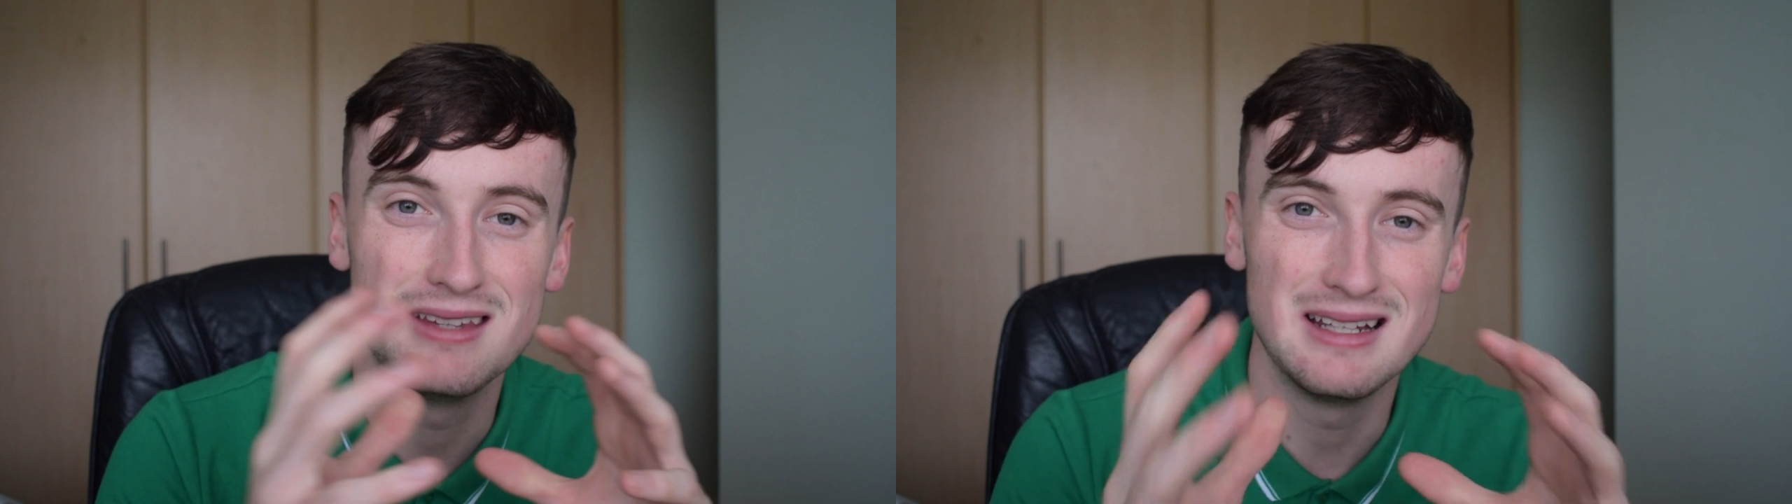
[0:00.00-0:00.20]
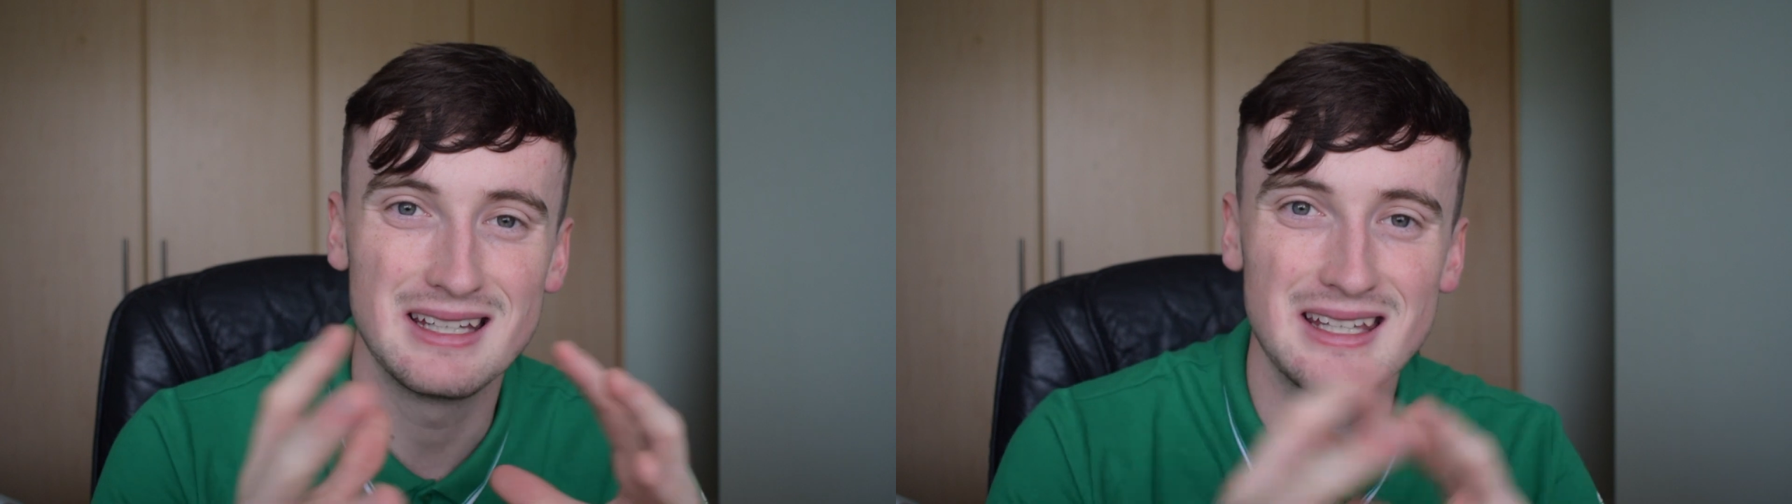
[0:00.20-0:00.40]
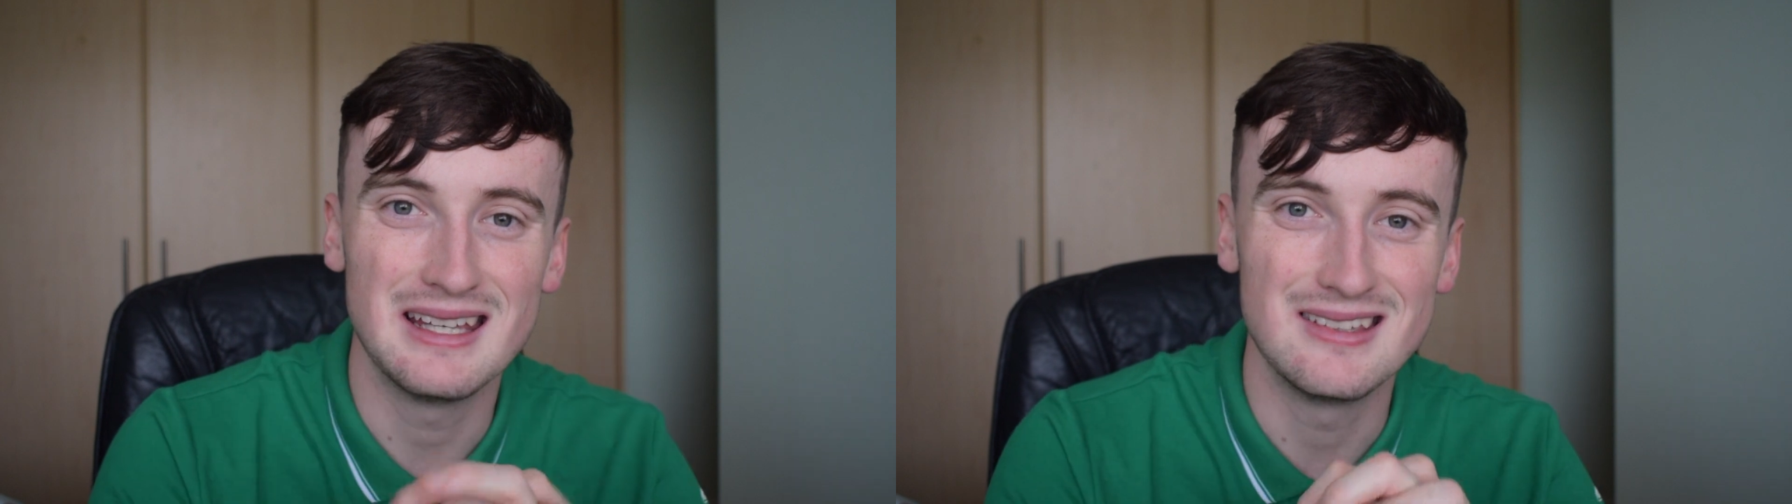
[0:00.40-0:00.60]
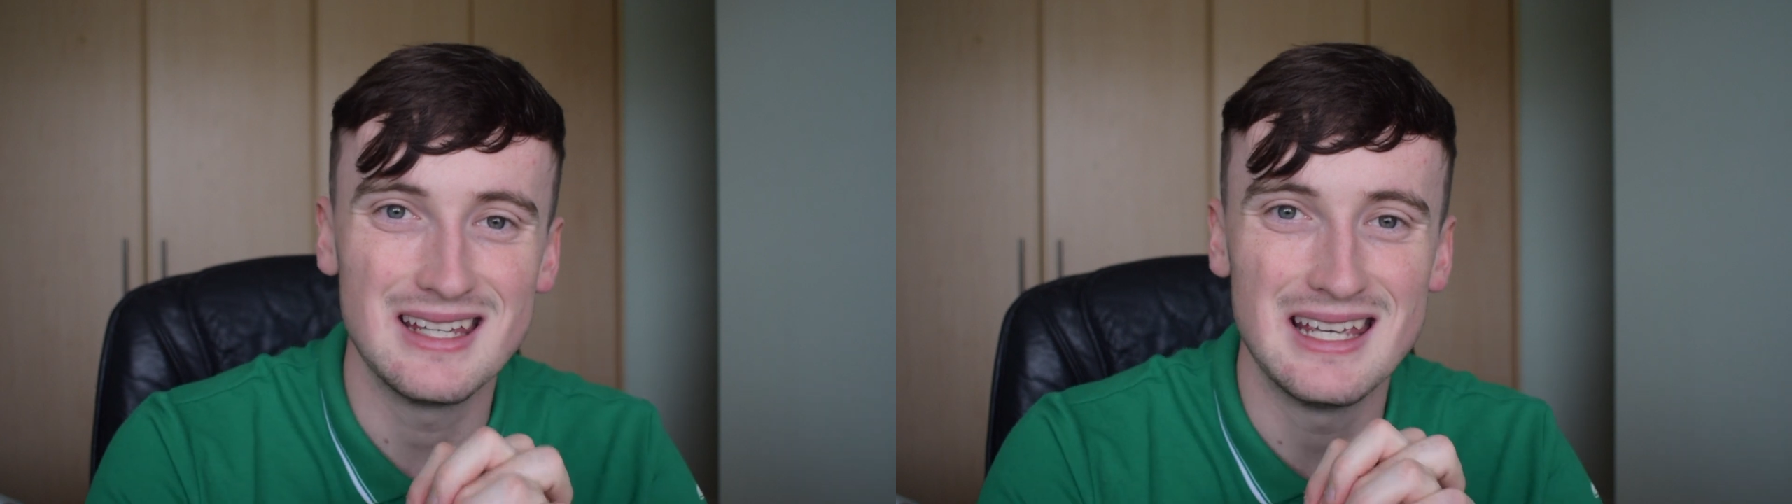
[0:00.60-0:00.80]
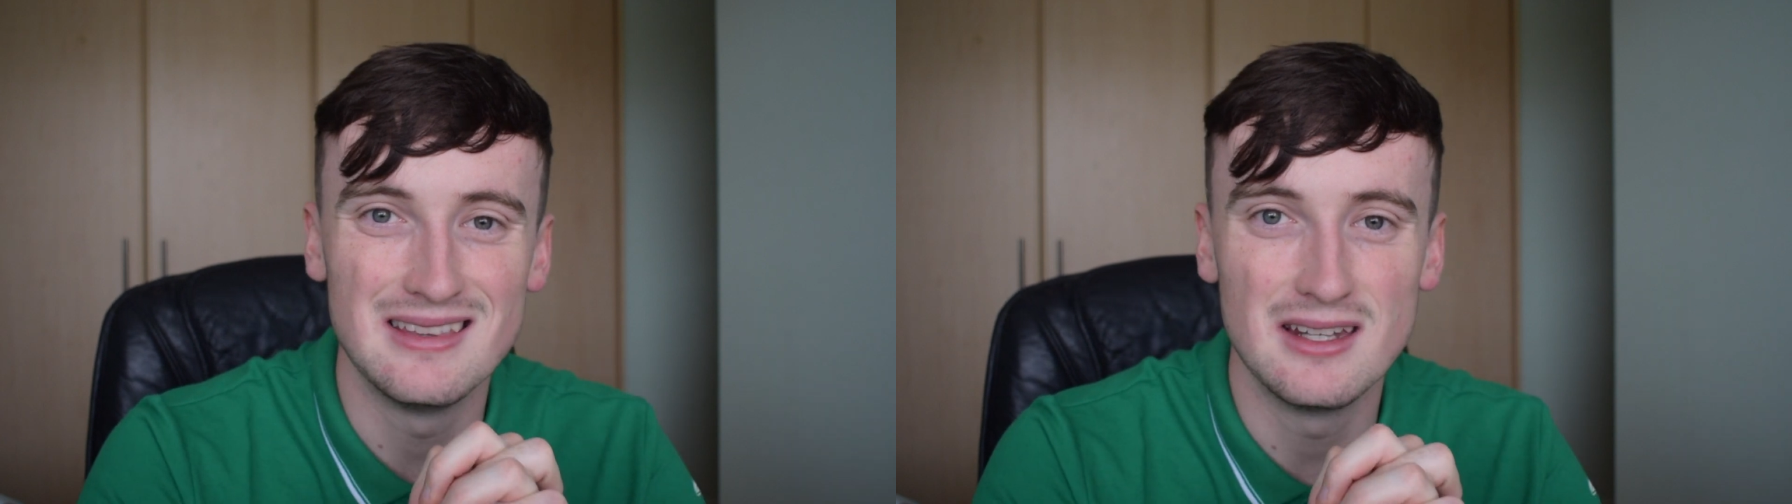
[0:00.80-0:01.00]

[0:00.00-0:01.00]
The link is in the